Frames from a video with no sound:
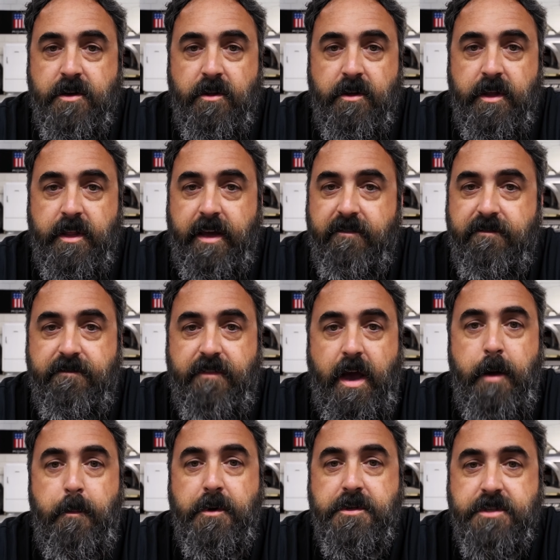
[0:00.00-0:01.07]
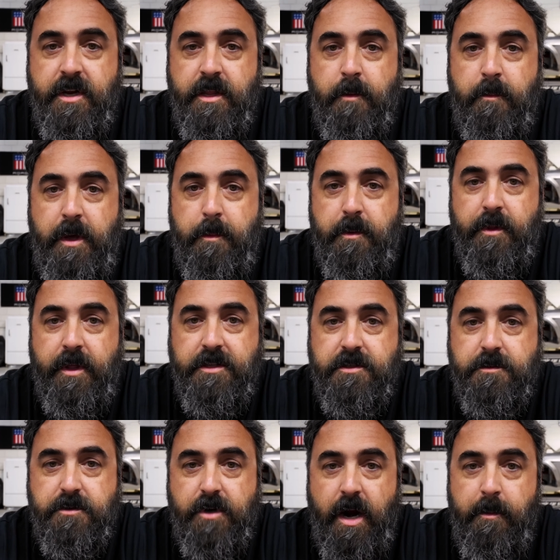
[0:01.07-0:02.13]
only like 5% of the people that
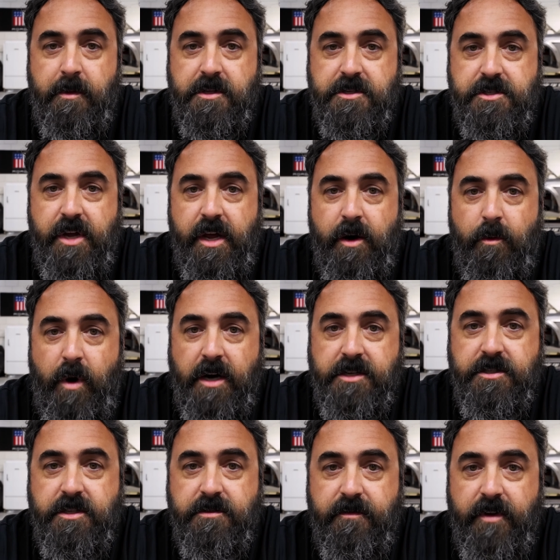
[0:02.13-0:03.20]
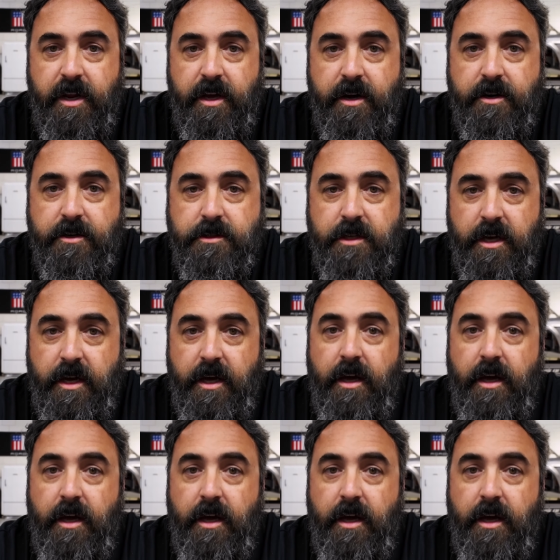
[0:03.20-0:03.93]
subscribe to this channel watch these videos.